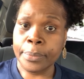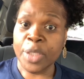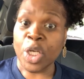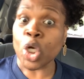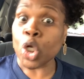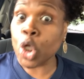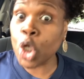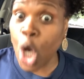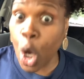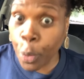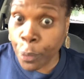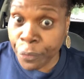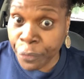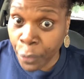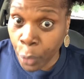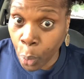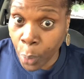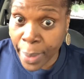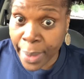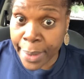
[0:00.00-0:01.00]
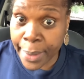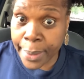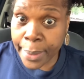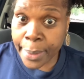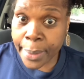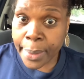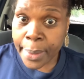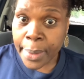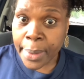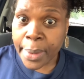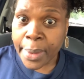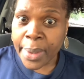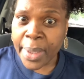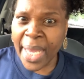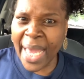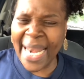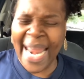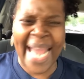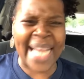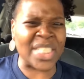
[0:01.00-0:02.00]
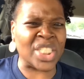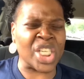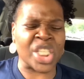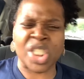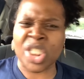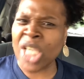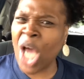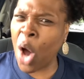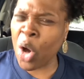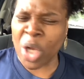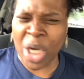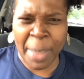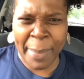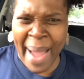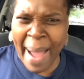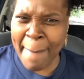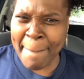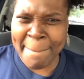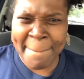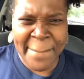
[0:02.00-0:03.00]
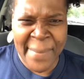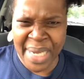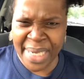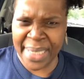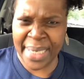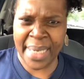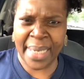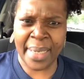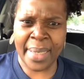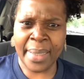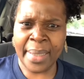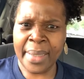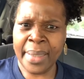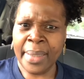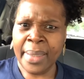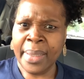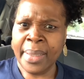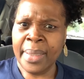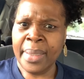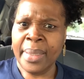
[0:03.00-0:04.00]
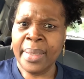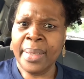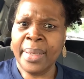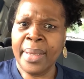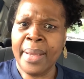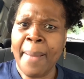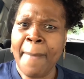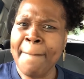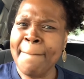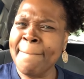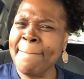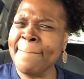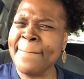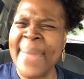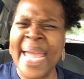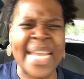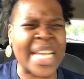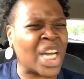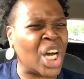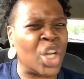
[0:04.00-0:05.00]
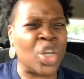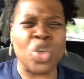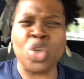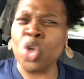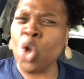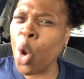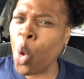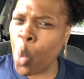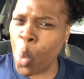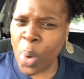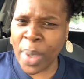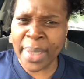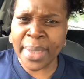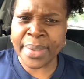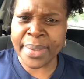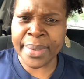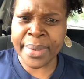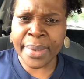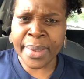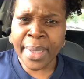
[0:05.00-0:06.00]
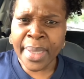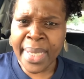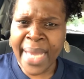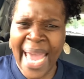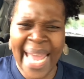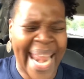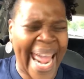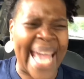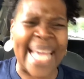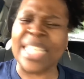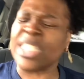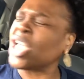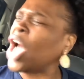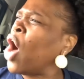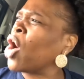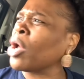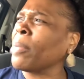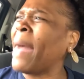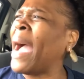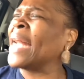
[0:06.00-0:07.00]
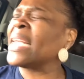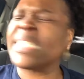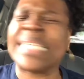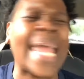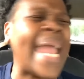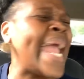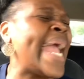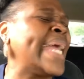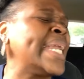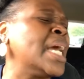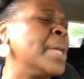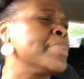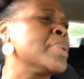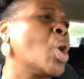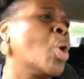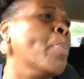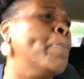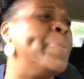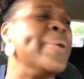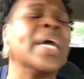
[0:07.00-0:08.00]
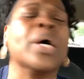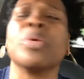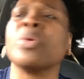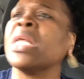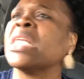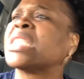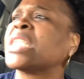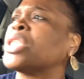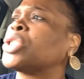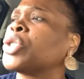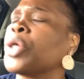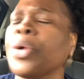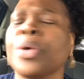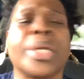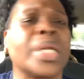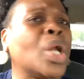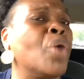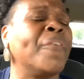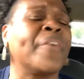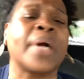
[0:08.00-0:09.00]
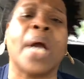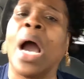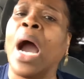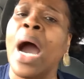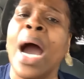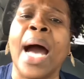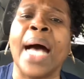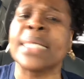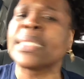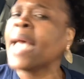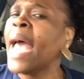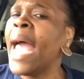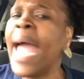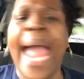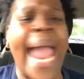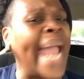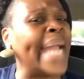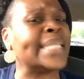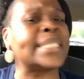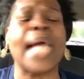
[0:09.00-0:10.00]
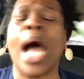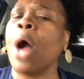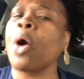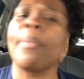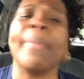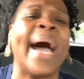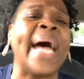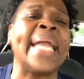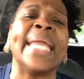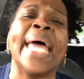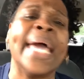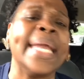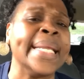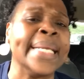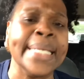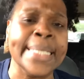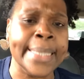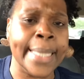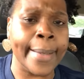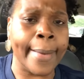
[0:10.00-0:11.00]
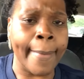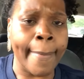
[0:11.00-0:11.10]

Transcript: Go for it. It ain't just talking about money. Make a noise. And I ain't talking about tearing up no buildings and turning over cars. I ain't talking about that either.